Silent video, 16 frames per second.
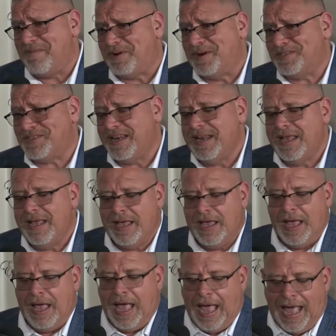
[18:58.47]
person.
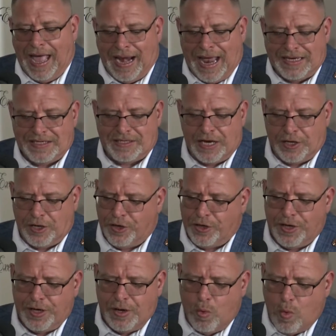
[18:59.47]
Right. And I said, You're
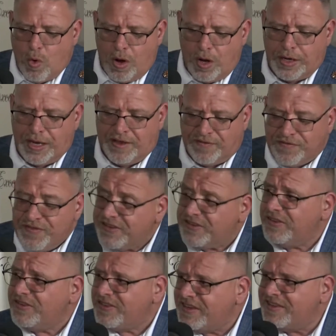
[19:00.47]
going to work, if this
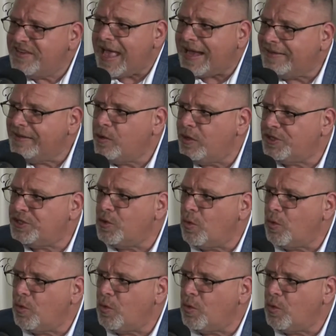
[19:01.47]
is exactly what you